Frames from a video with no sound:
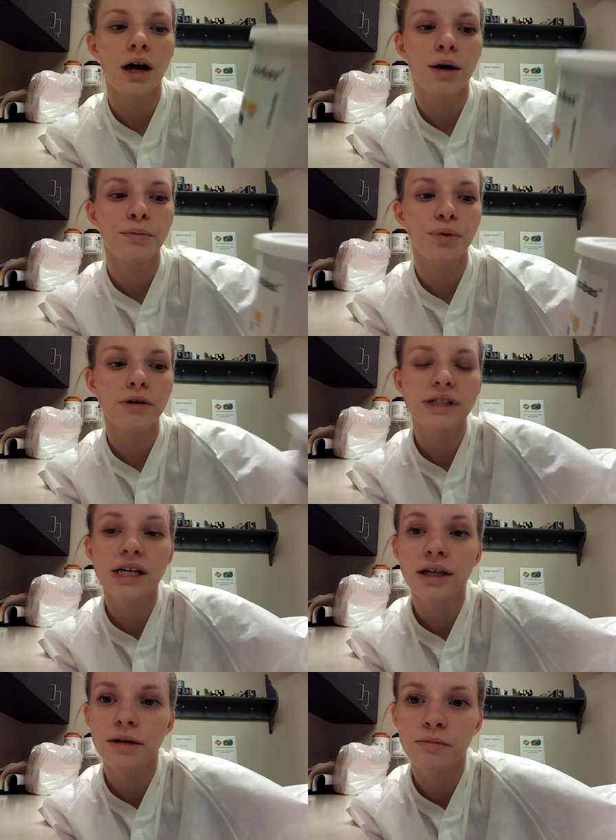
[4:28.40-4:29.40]
Um,
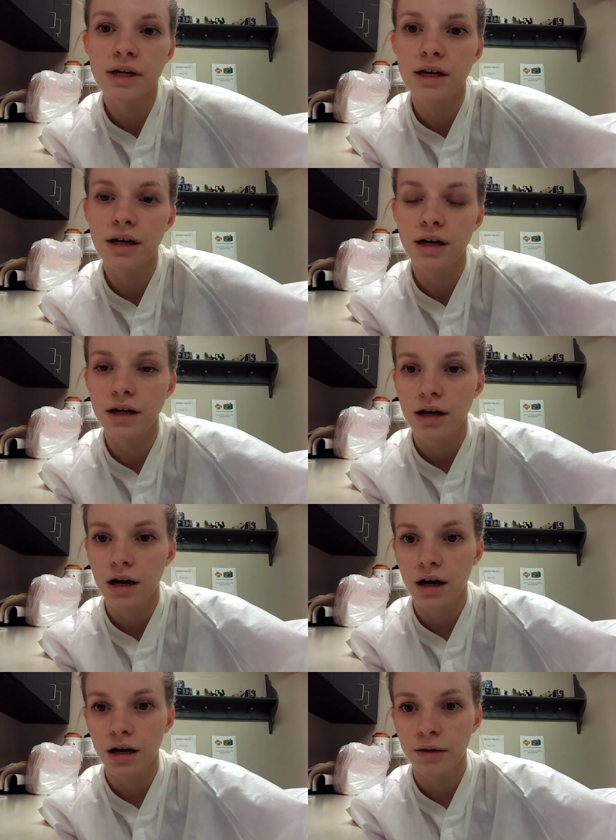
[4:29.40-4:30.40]
protein can be
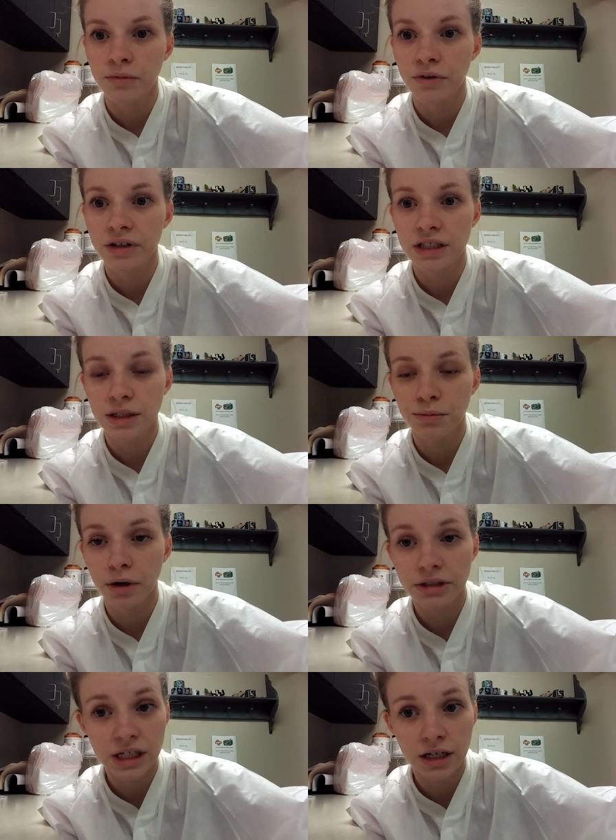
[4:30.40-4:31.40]
um, you're releasing
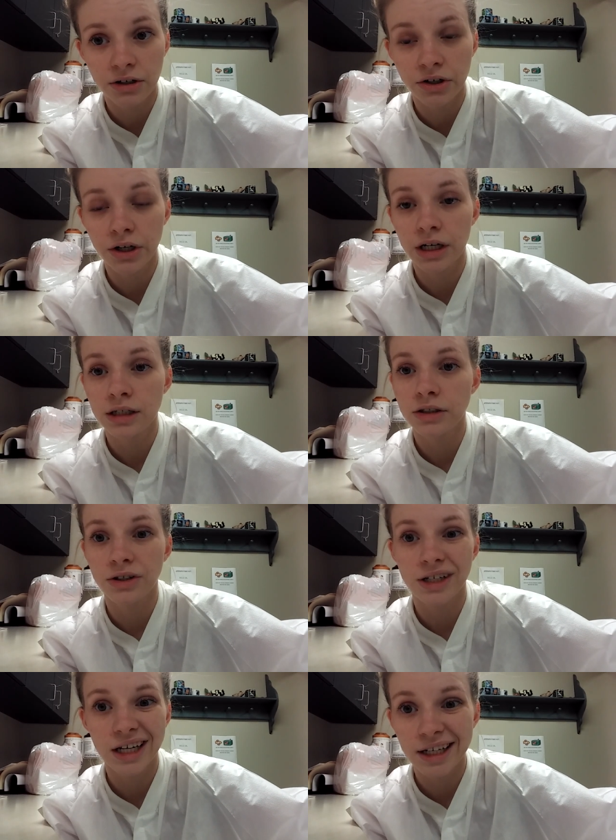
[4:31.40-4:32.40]
protein in urine,
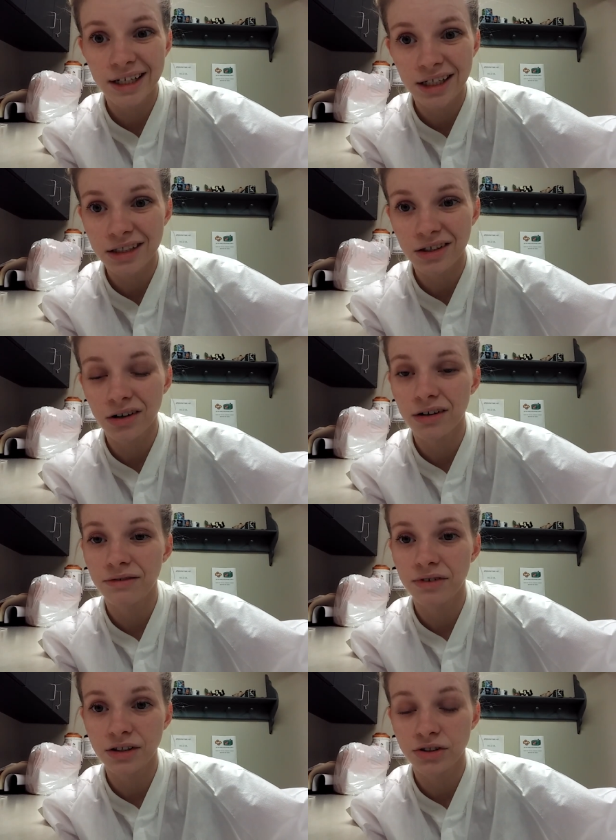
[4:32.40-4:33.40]
your kidneys
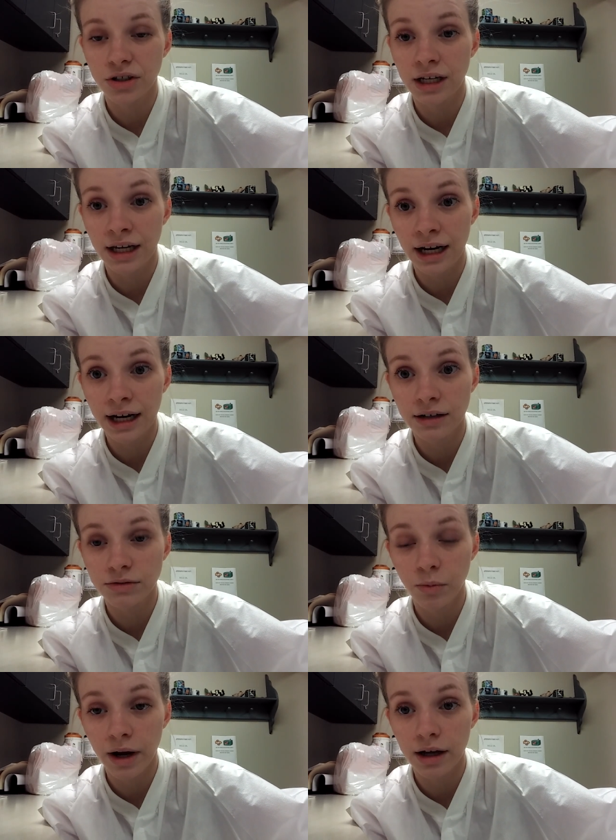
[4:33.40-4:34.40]
aren't filtering it
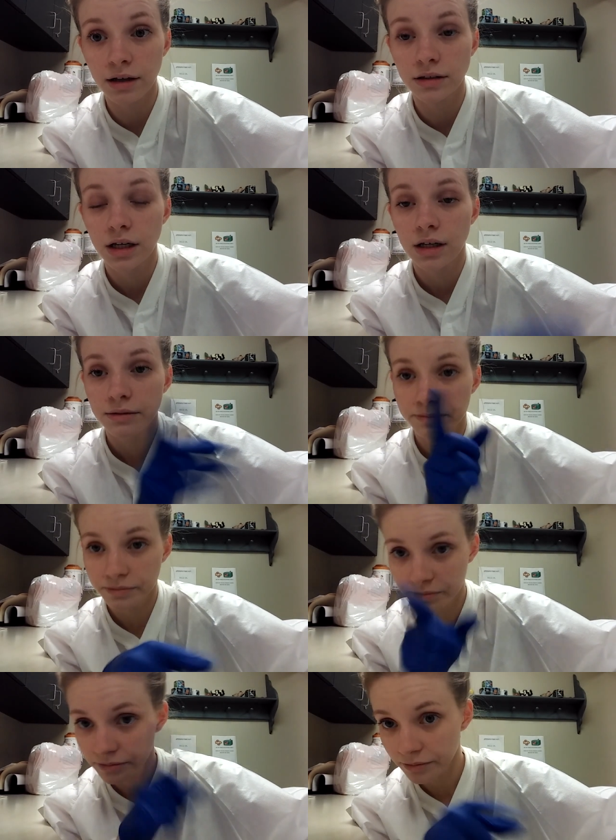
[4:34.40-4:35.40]
out well.
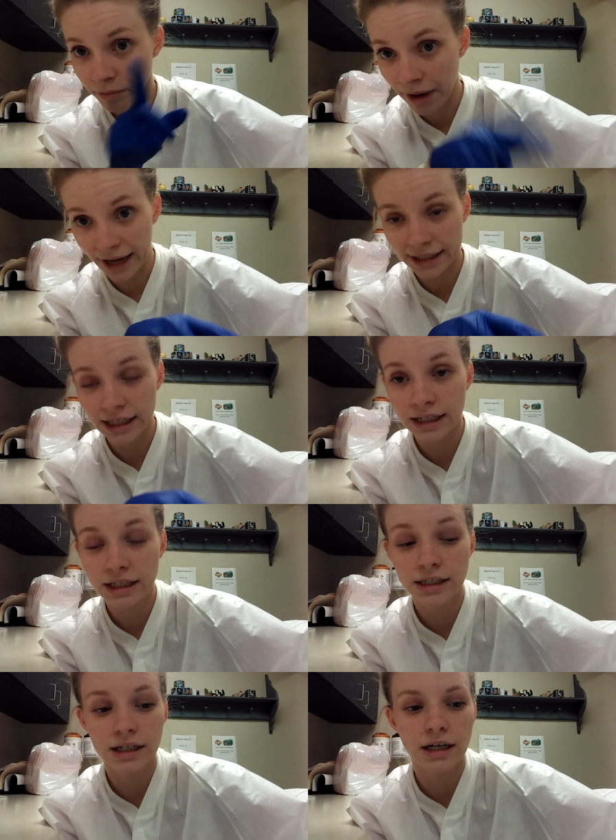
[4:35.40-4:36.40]
Back
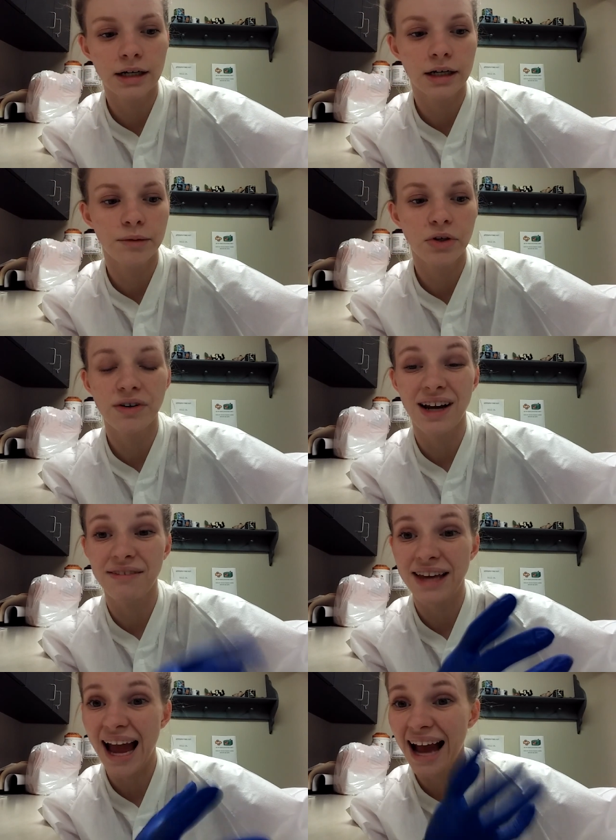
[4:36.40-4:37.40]
in, um, you can
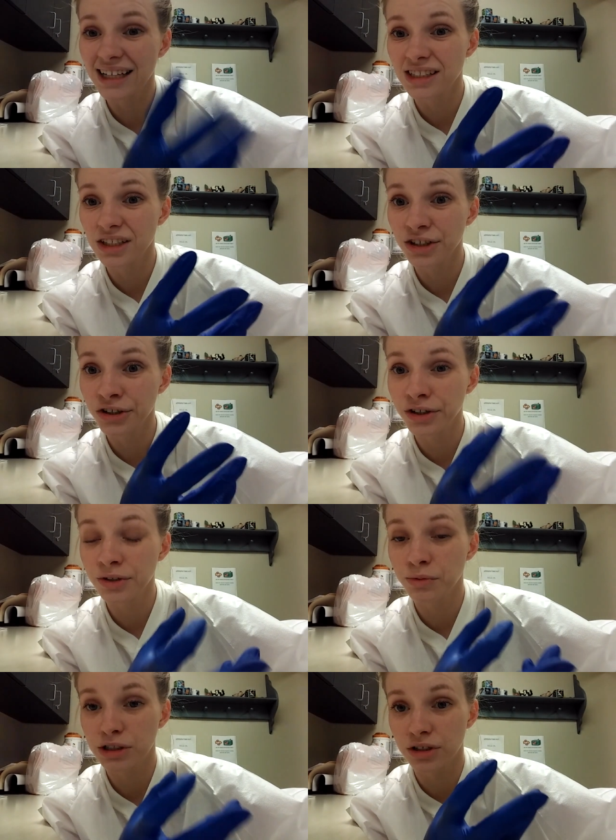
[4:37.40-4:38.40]
have casts in
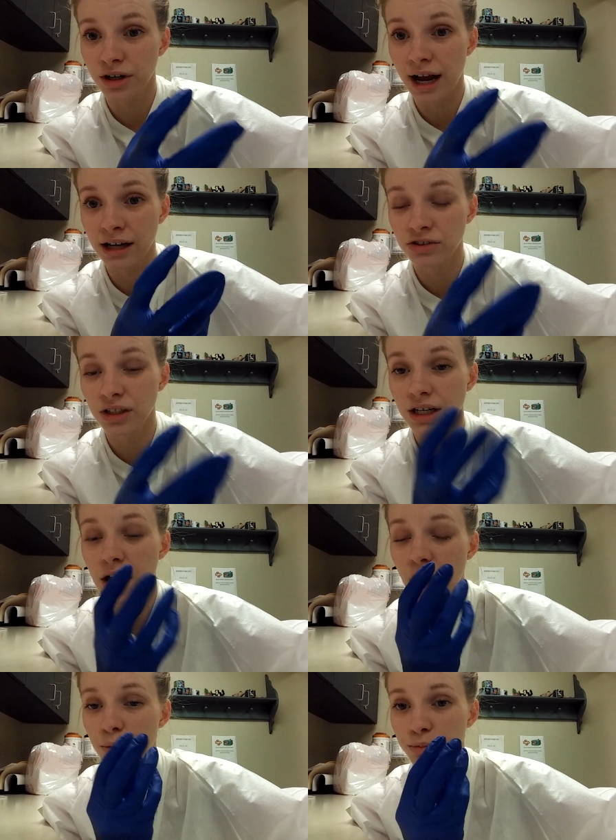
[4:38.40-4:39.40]
urine, which are actually
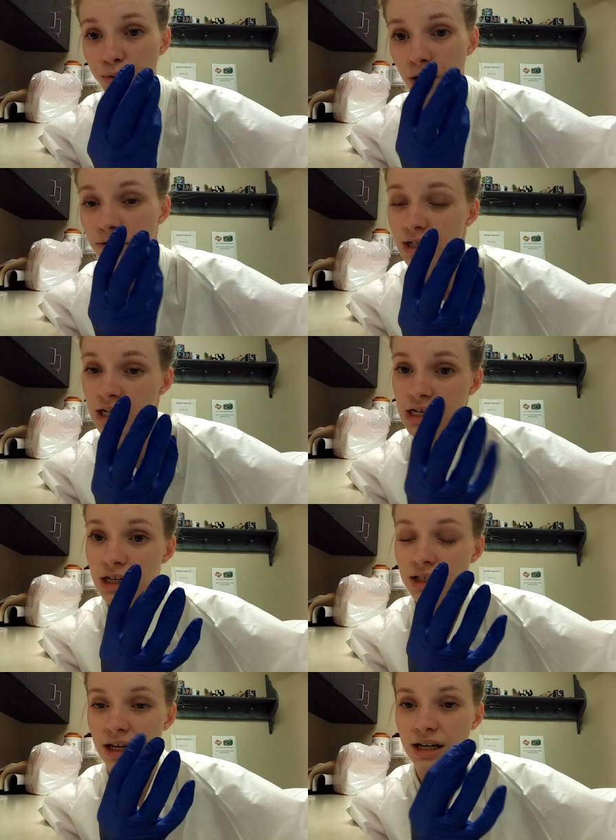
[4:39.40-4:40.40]

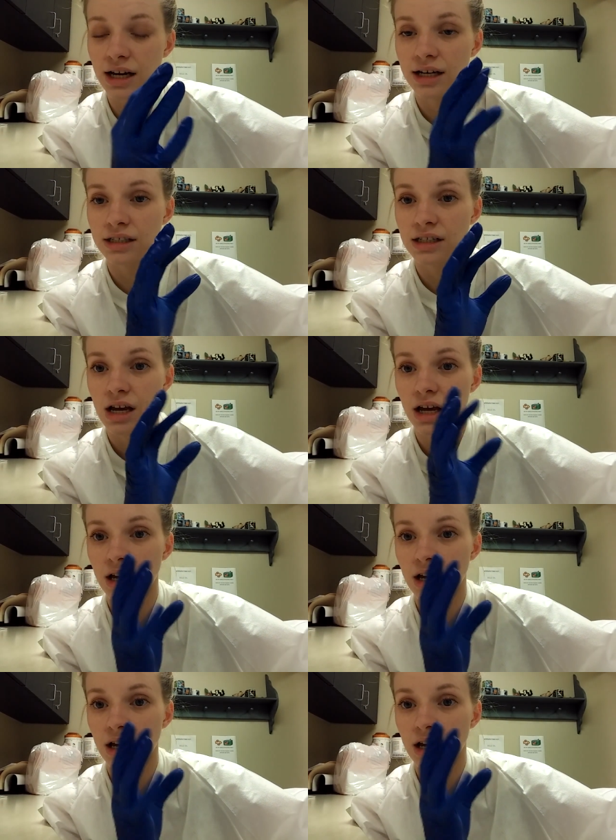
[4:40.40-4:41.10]
protein that has